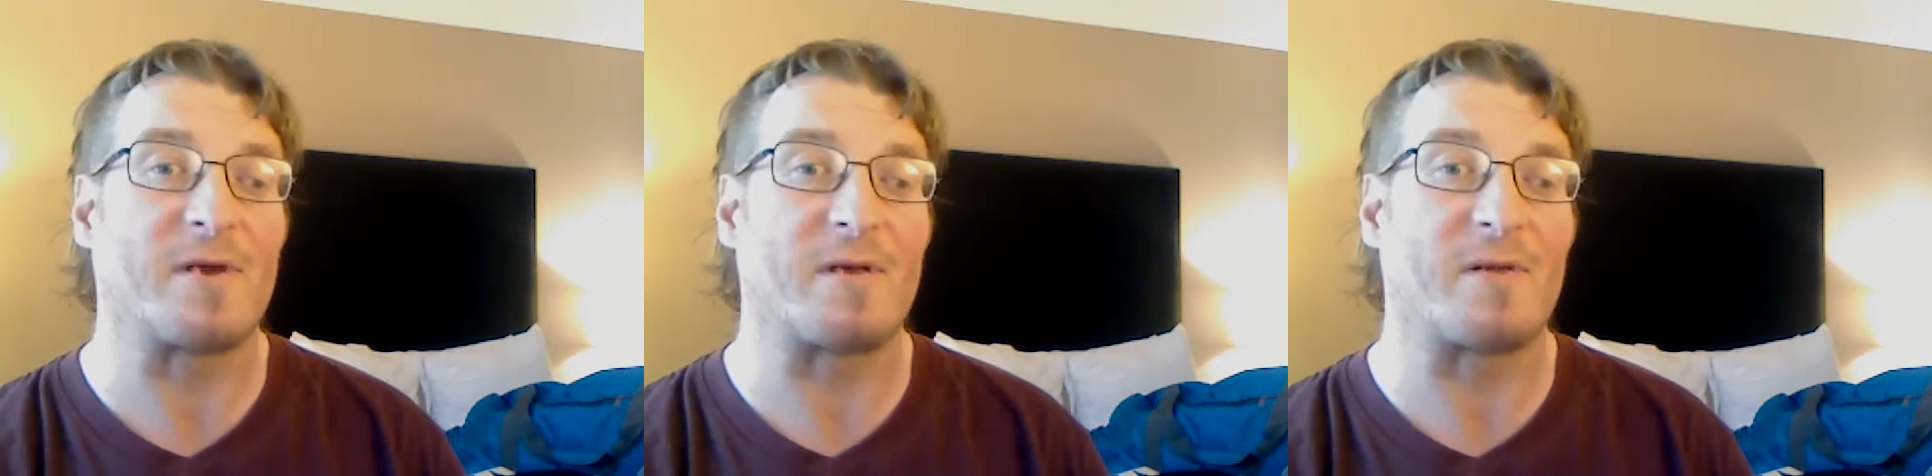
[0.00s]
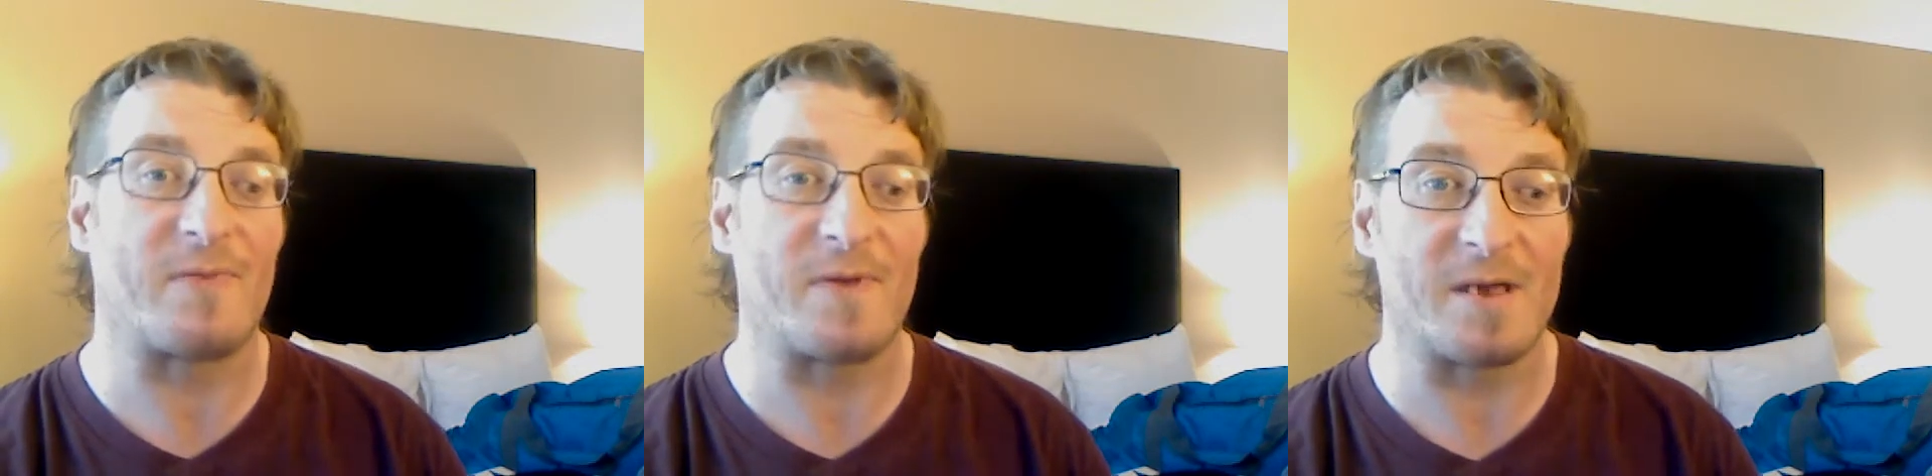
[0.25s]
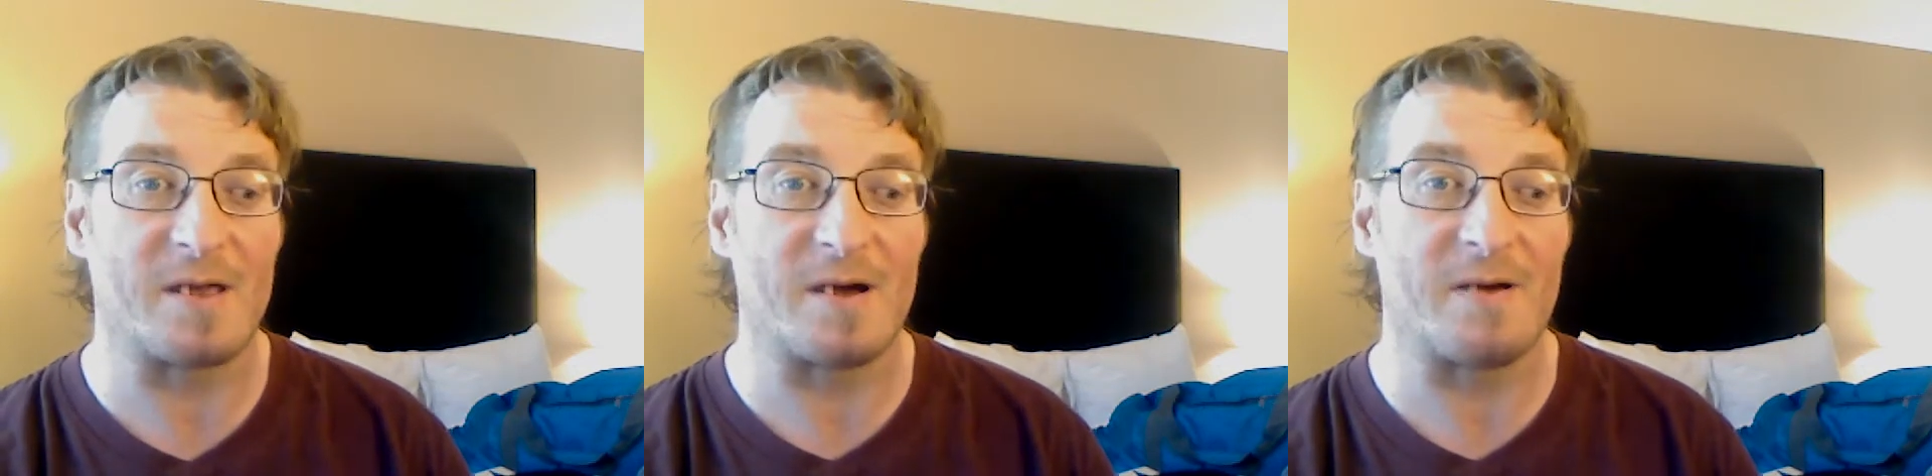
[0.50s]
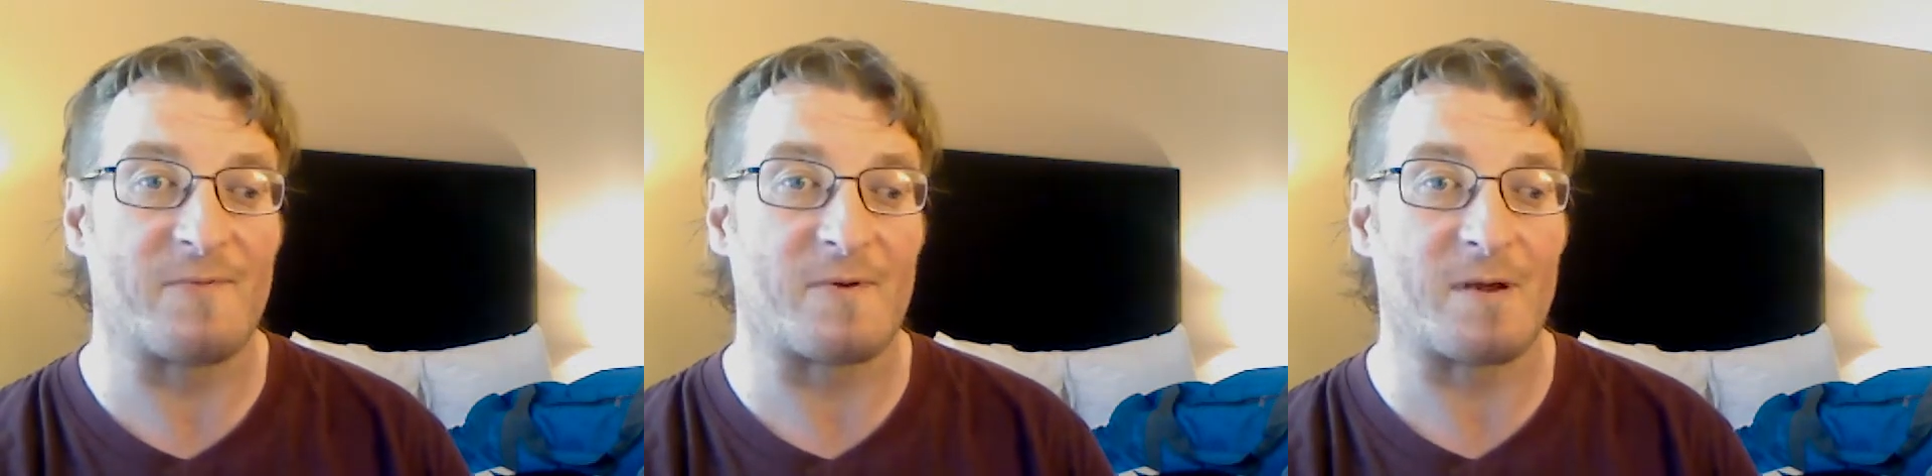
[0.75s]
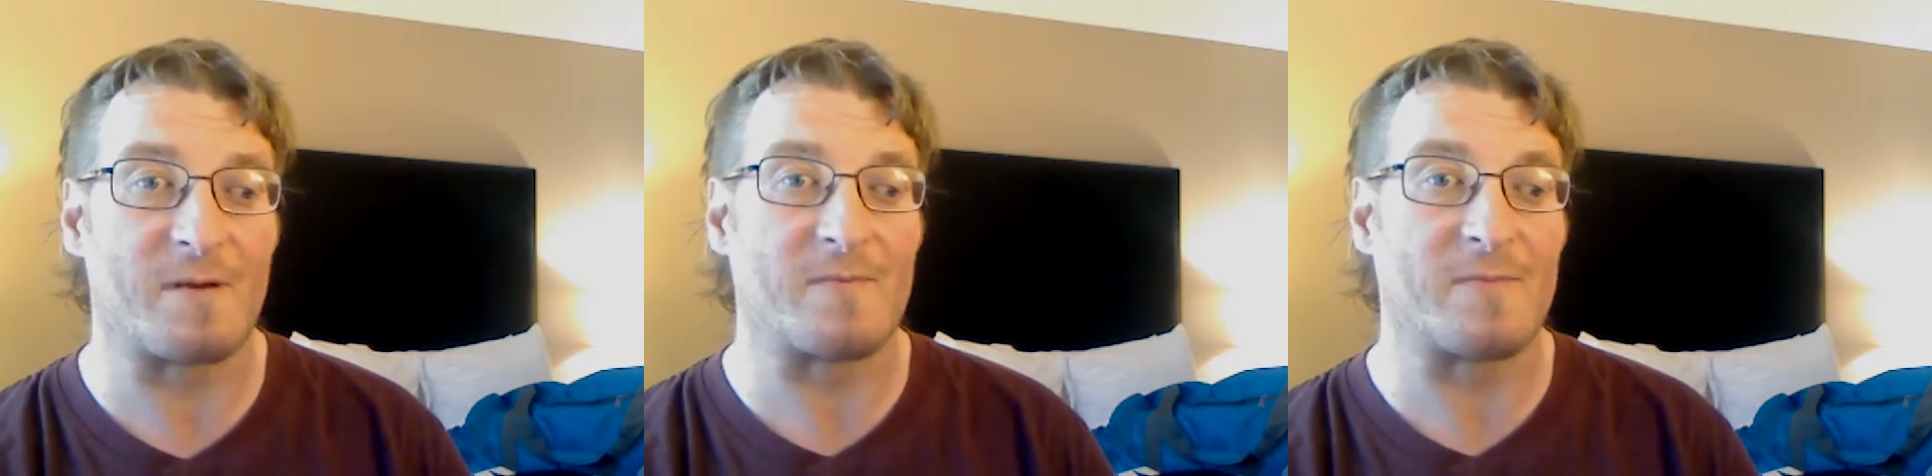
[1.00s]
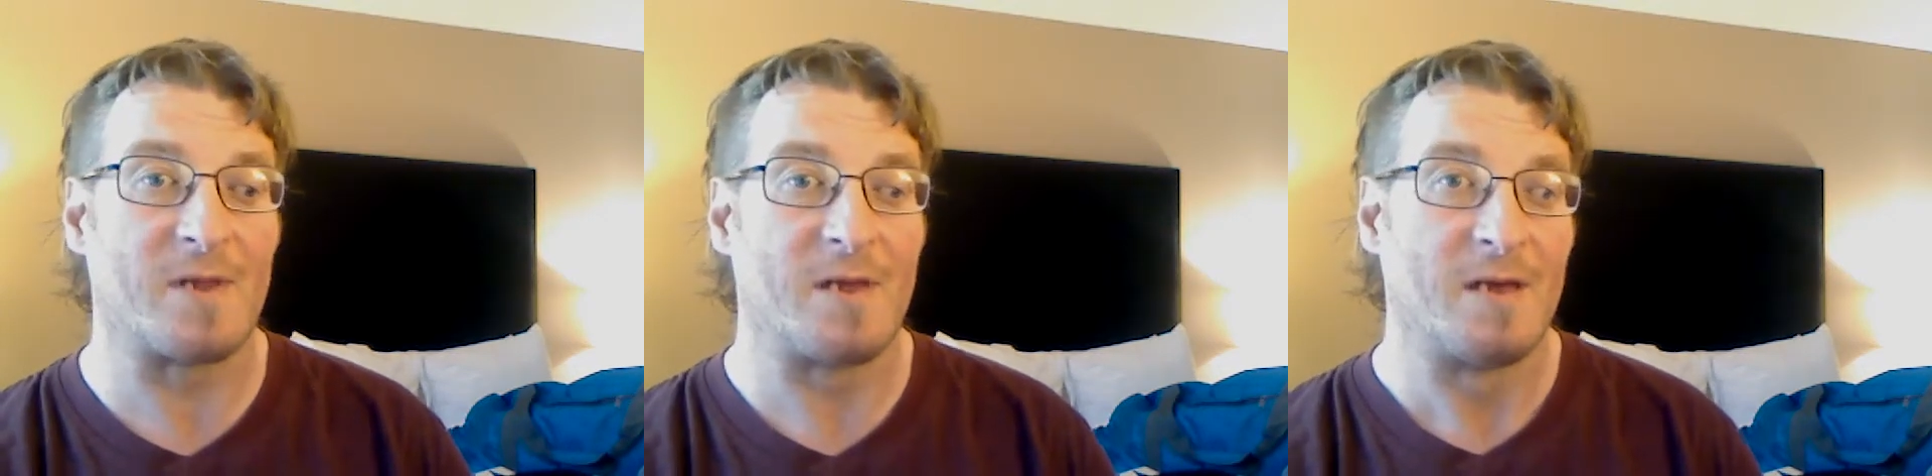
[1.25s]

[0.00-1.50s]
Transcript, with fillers: you can think of from